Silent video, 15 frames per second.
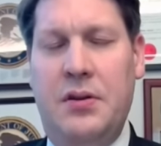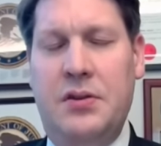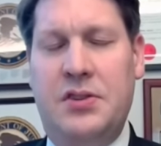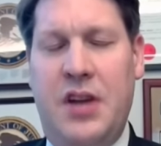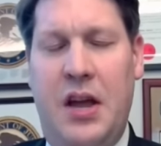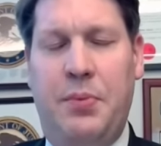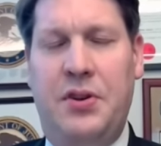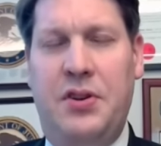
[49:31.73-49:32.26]

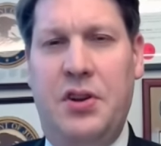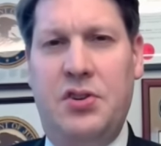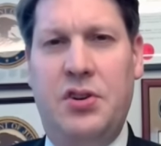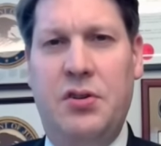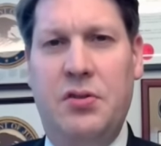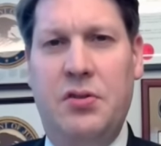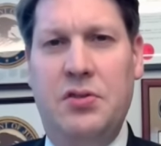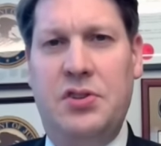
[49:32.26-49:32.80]
state
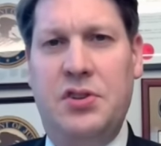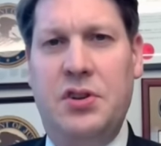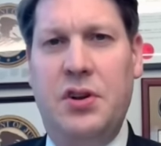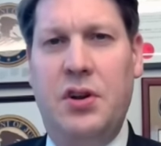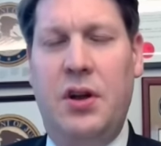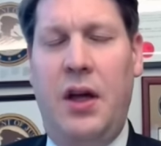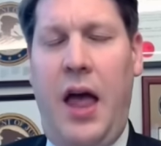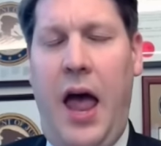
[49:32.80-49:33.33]
petitioners
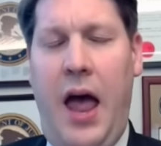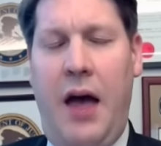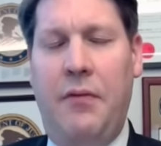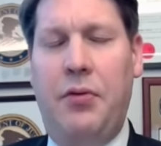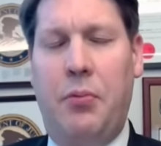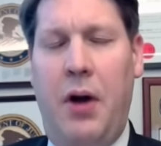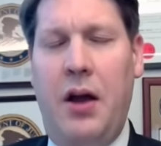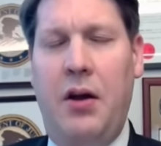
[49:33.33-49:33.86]
have
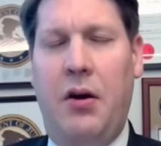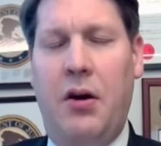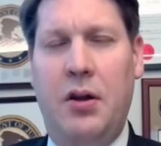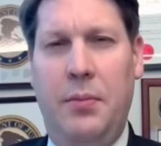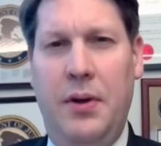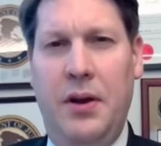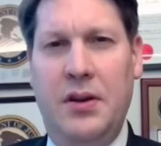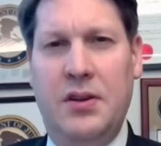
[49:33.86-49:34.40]
the right
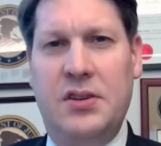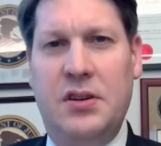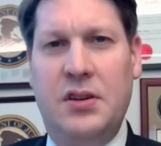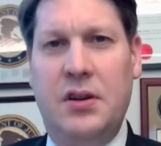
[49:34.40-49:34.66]
argument,